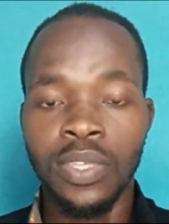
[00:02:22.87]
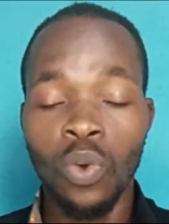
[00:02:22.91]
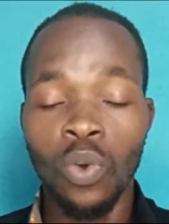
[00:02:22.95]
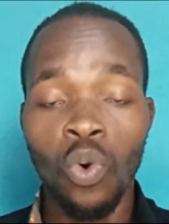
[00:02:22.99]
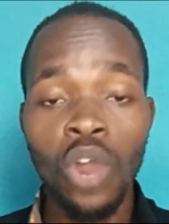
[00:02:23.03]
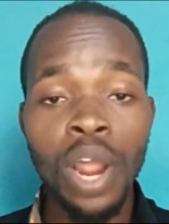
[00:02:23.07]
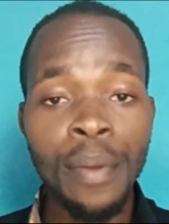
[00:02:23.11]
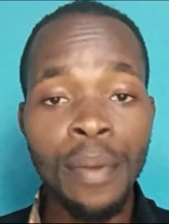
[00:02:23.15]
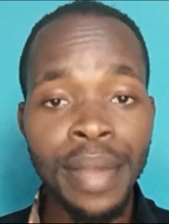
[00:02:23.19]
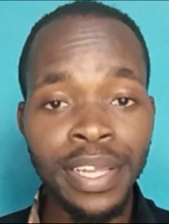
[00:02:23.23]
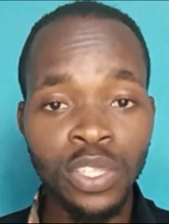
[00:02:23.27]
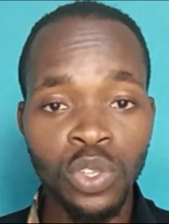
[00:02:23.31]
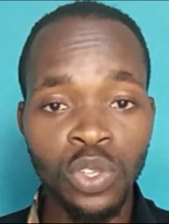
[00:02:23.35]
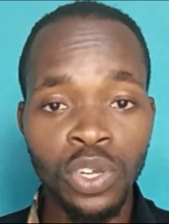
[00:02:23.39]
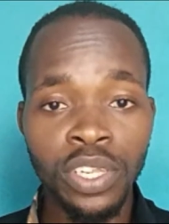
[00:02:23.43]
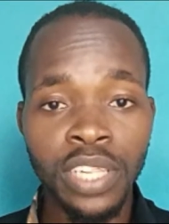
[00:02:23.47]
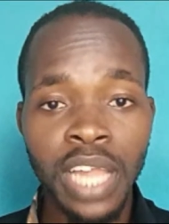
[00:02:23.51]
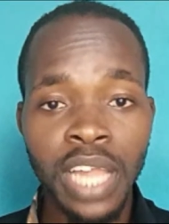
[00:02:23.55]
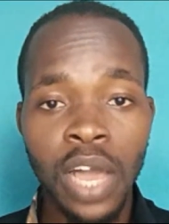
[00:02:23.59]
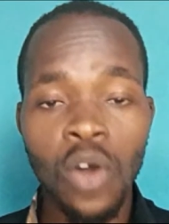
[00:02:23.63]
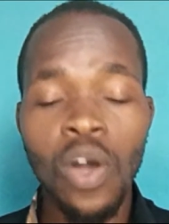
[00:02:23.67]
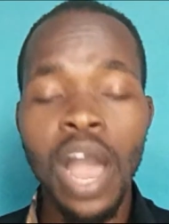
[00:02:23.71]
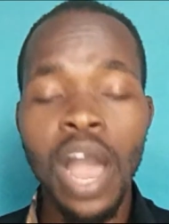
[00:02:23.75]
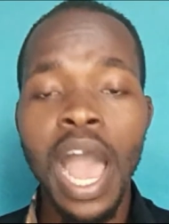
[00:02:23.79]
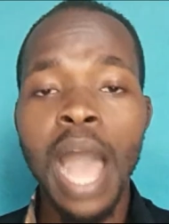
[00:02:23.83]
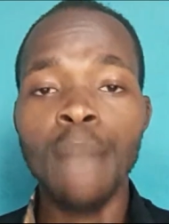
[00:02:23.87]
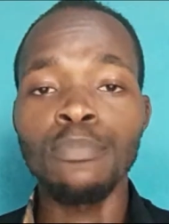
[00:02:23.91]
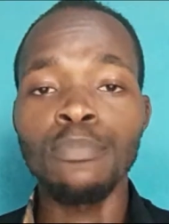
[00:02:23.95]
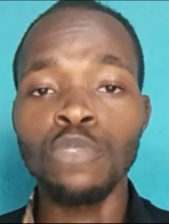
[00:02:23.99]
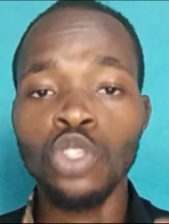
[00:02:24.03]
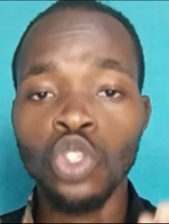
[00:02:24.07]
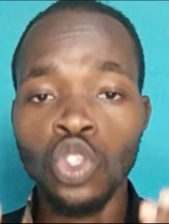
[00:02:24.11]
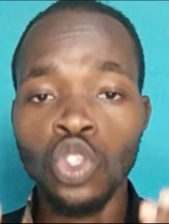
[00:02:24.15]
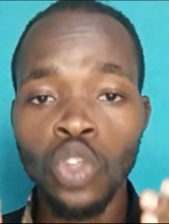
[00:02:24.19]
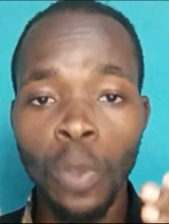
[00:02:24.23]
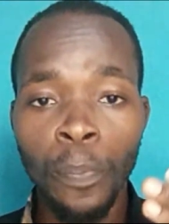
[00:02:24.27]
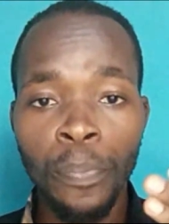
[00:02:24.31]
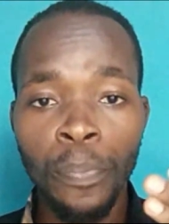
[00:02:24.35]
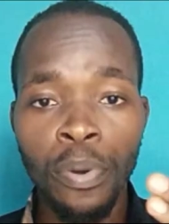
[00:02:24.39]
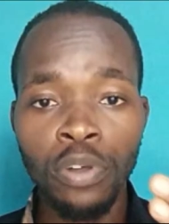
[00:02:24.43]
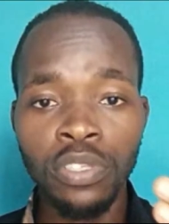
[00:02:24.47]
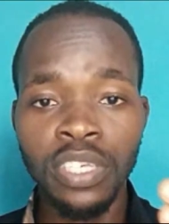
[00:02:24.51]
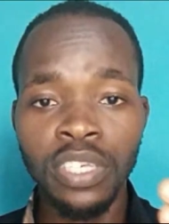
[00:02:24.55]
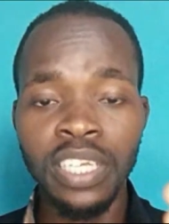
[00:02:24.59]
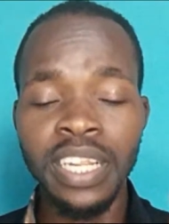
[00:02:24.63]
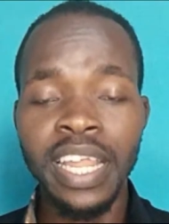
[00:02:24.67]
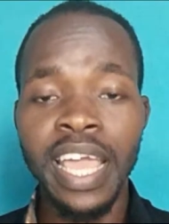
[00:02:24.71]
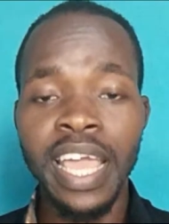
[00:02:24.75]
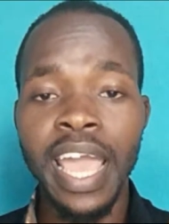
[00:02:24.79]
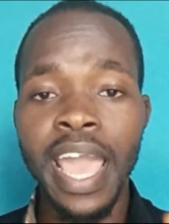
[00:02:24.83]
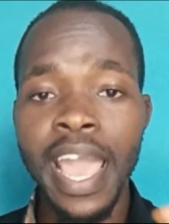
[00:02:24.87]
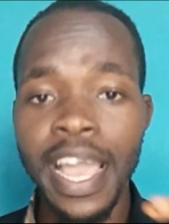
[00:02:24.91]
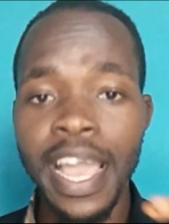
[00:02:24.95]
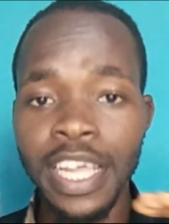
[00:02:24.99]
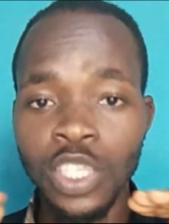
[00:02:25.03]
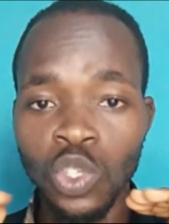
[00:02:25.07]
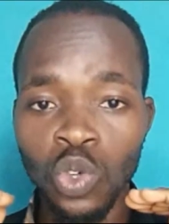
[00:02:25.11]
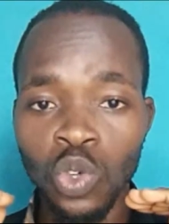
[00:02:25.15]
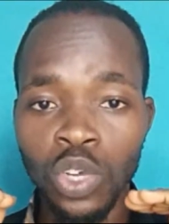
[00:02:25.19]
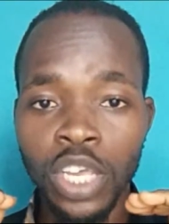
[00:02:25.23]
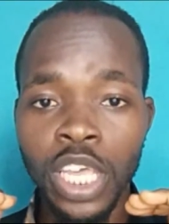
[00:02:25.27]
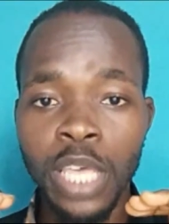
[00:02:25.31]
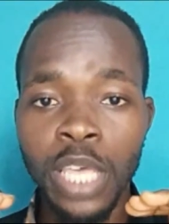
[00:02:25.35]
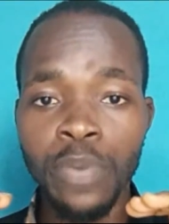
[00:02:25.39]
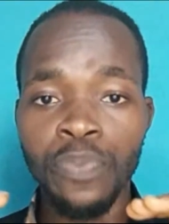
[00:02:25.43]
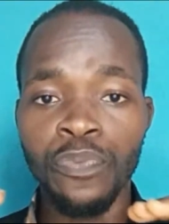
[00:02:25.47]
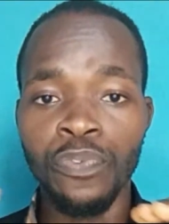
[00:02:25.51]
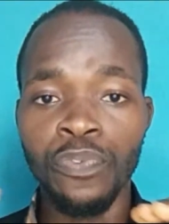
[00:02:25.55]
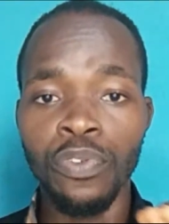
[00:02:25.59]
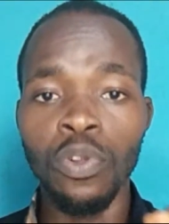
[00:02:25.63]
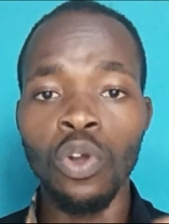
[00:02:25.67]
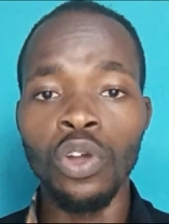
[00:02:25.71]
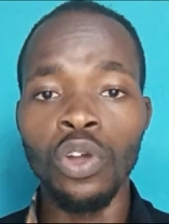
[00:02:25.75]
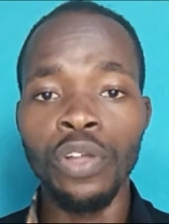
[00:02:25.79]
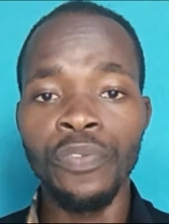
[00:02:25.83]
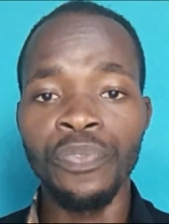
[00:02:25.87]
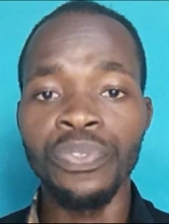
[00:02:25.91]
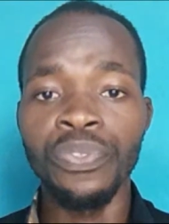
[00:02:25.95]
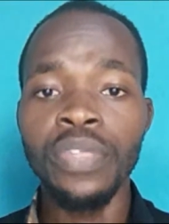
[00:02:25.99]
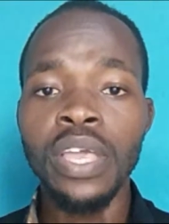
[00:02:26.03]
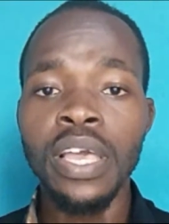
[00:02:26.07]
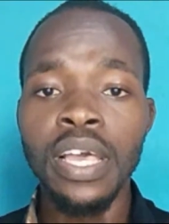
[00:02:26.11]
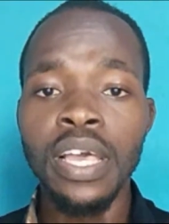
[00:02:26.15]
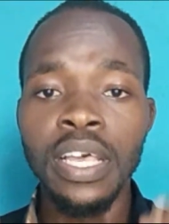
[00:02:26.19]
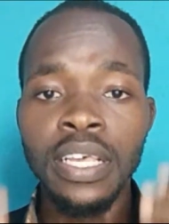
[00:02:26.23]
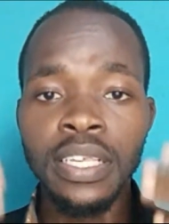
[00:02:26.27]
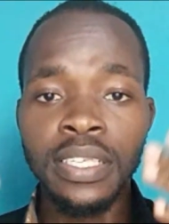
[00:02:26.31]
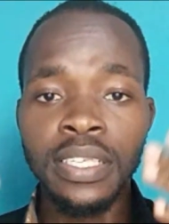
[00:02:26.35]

What am I doing now? I'm supporting the air to keep flowing.